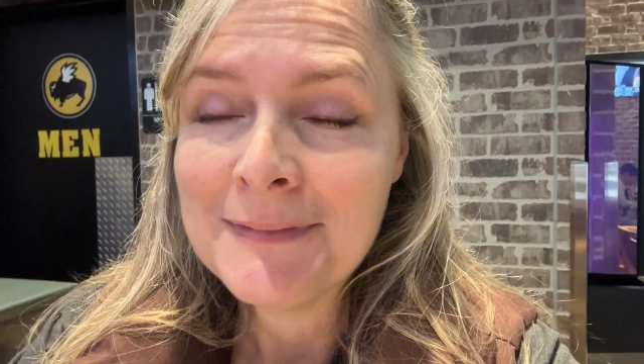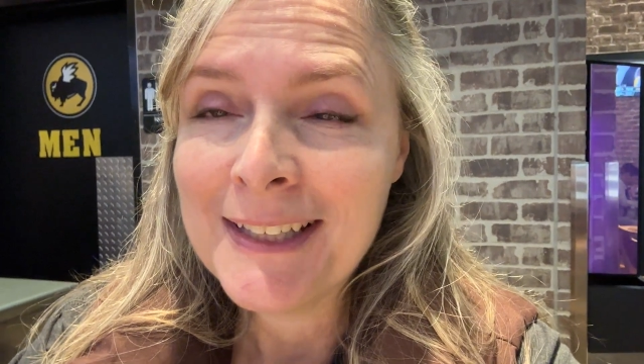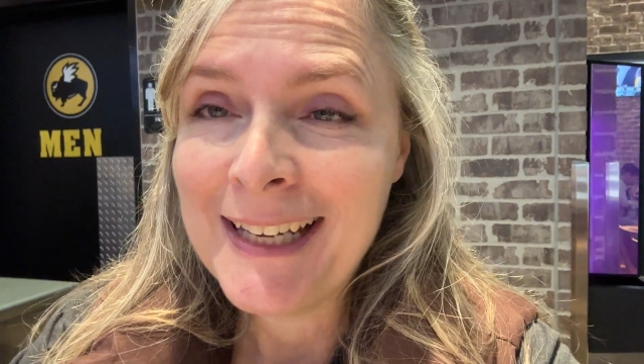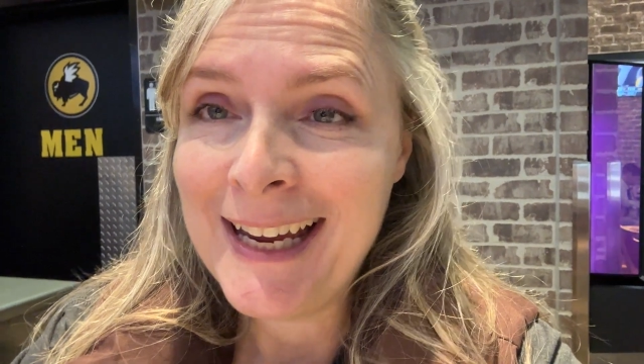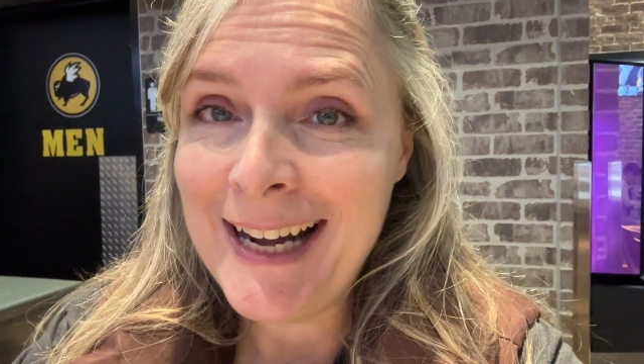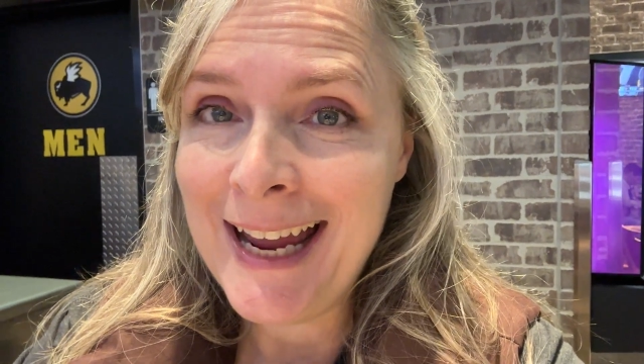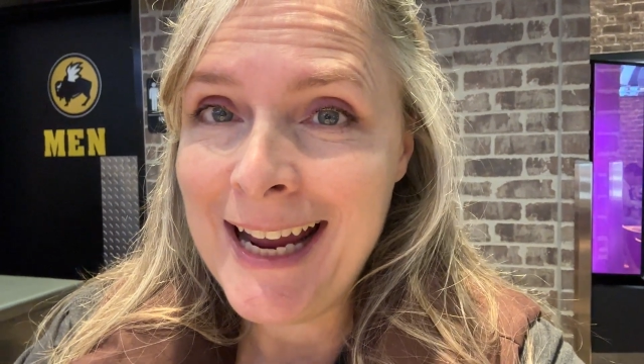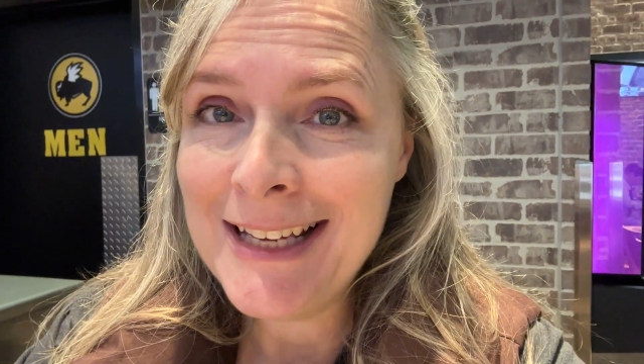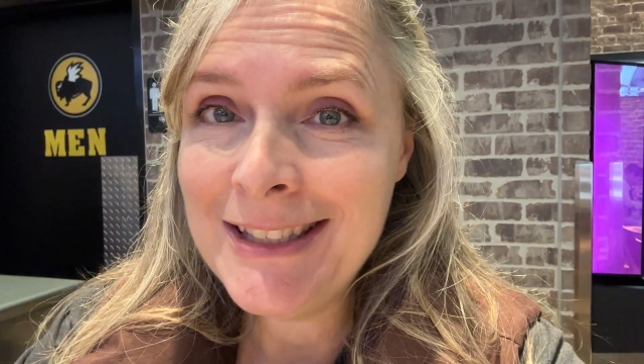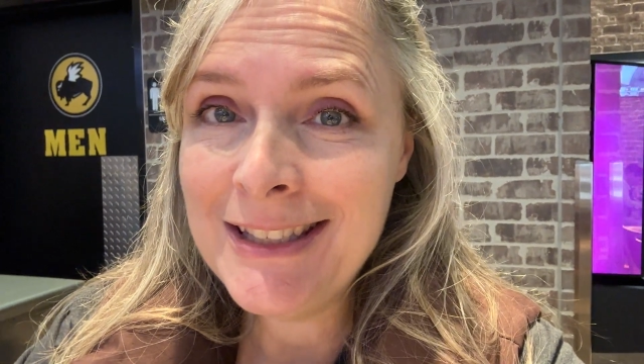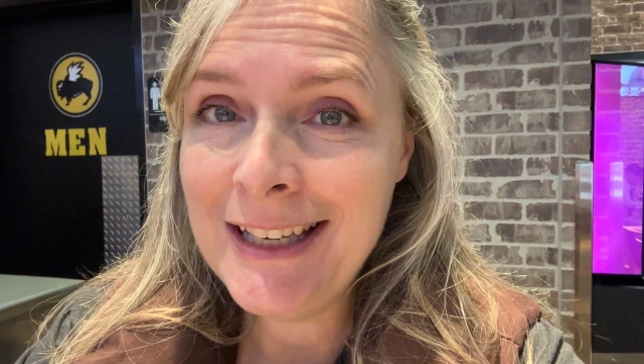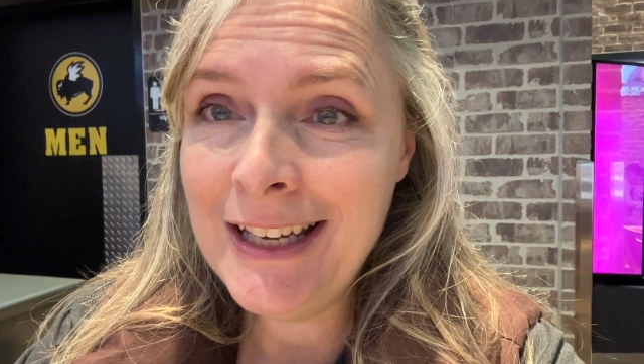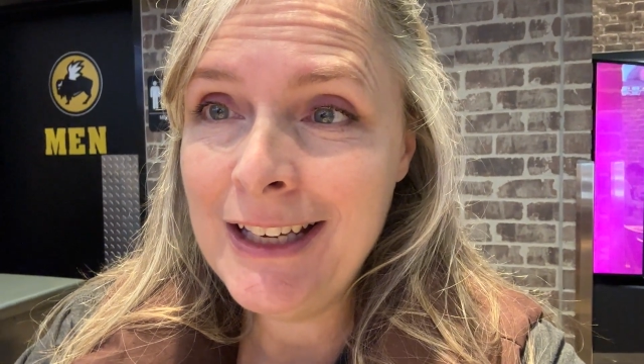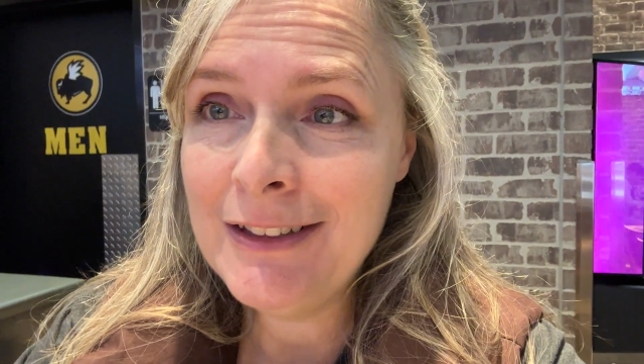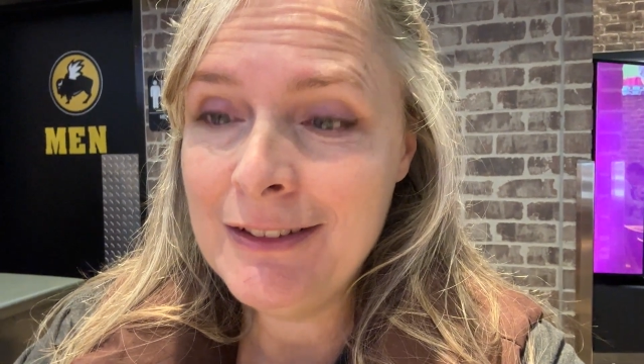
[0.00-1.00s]
Can I
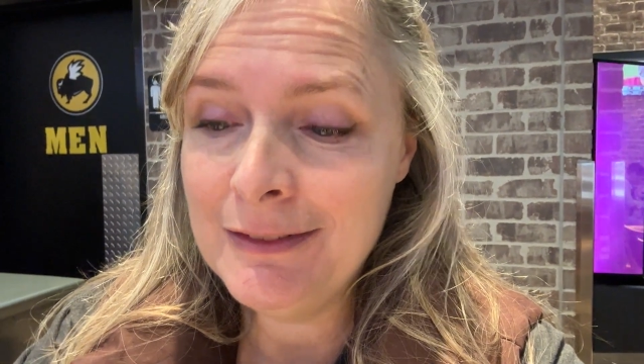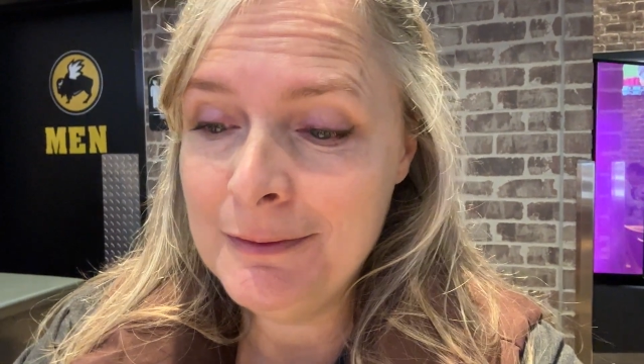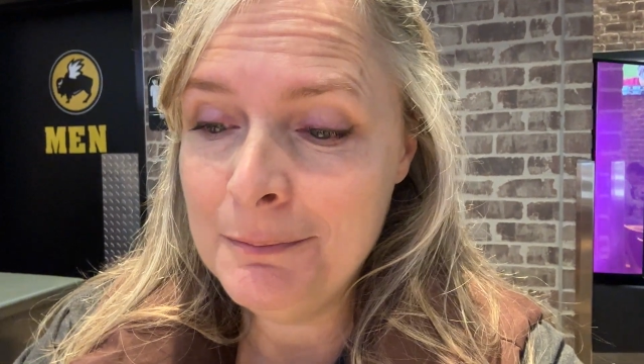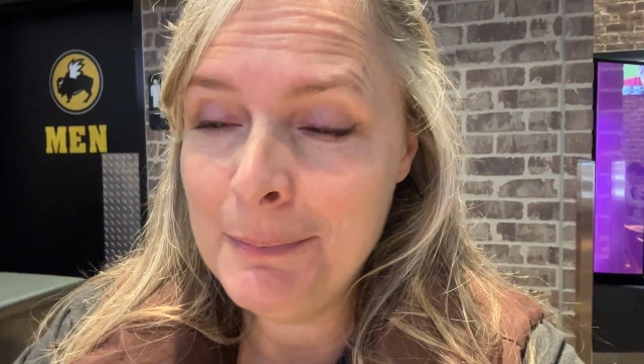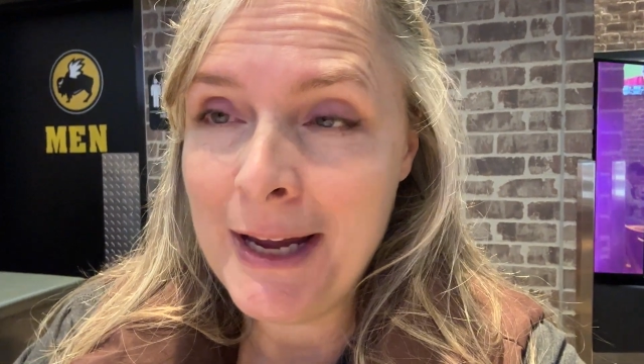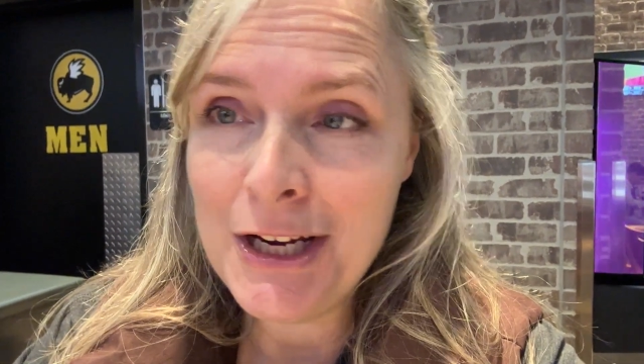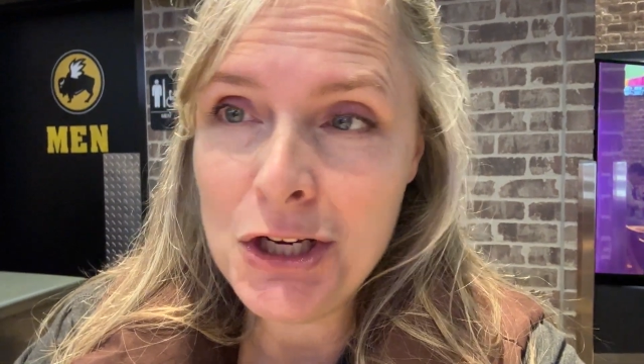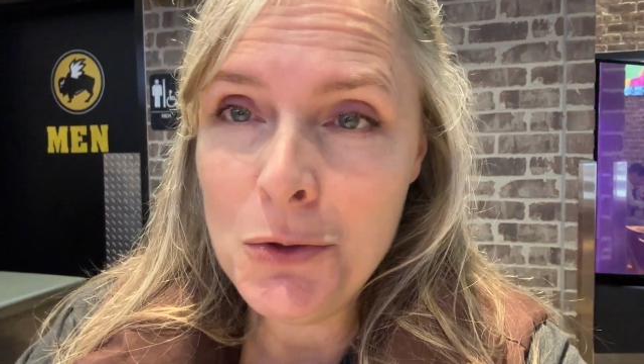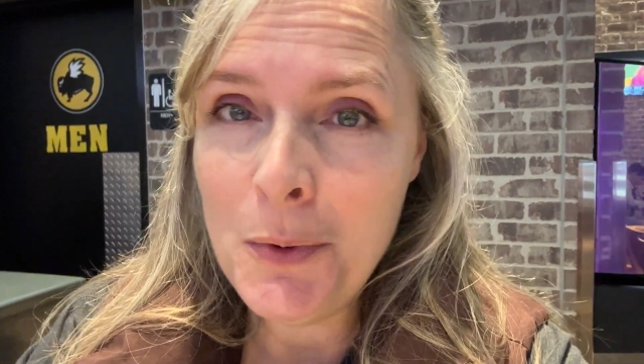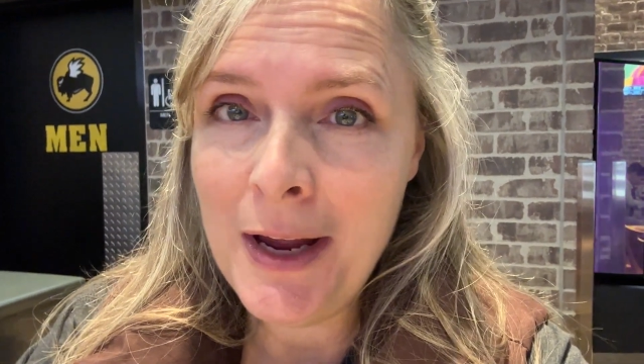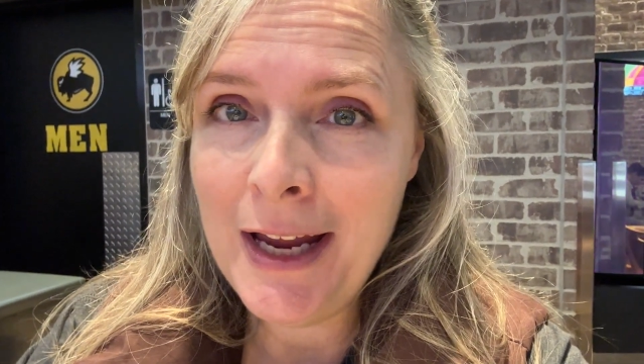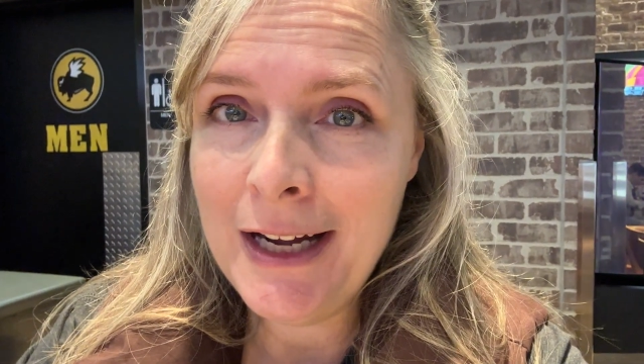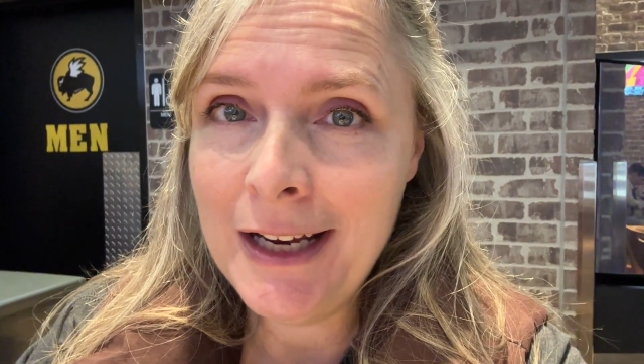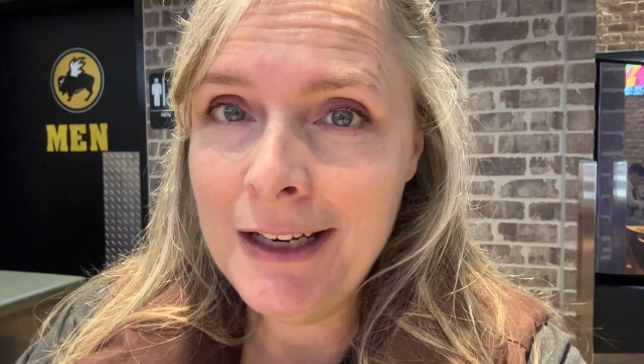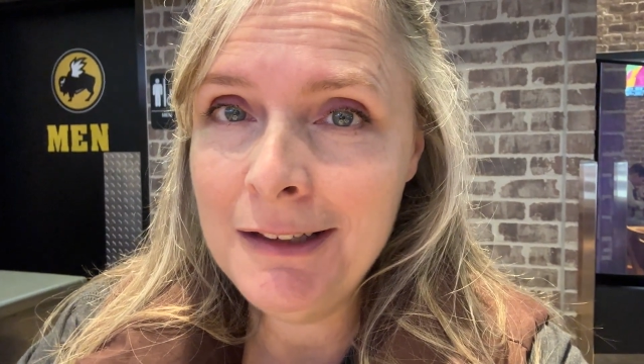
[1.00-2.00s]
sit by you,
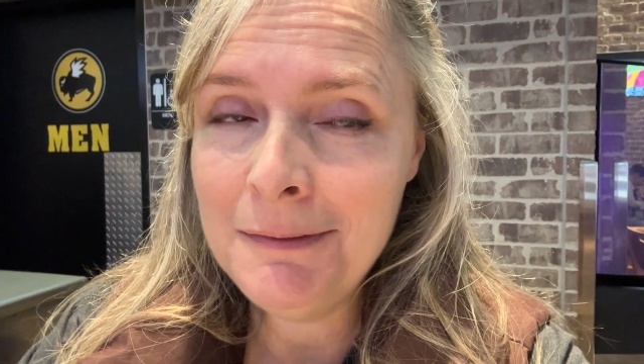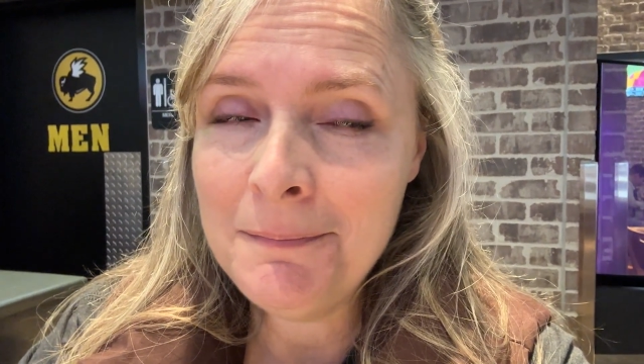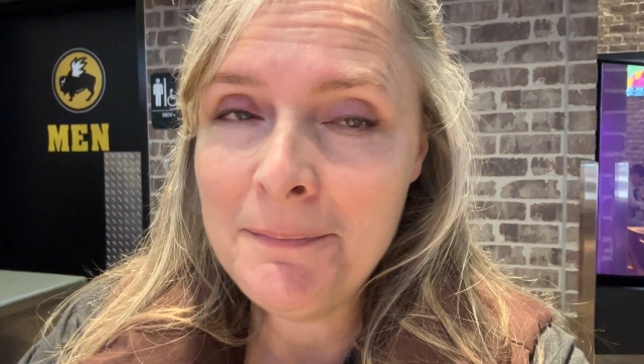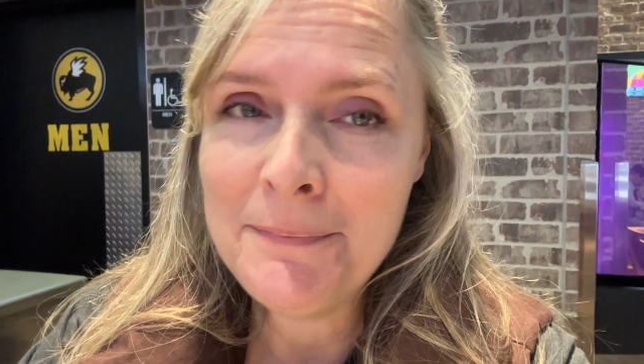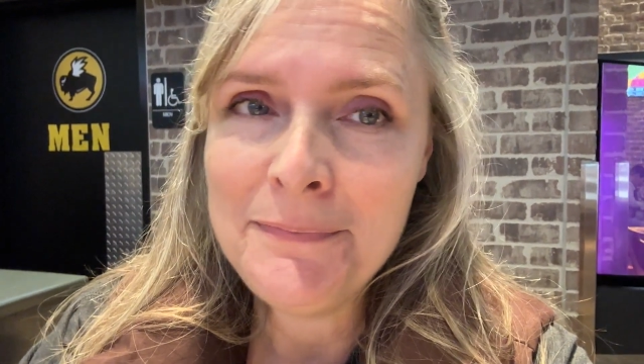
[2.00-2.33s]
Hannah?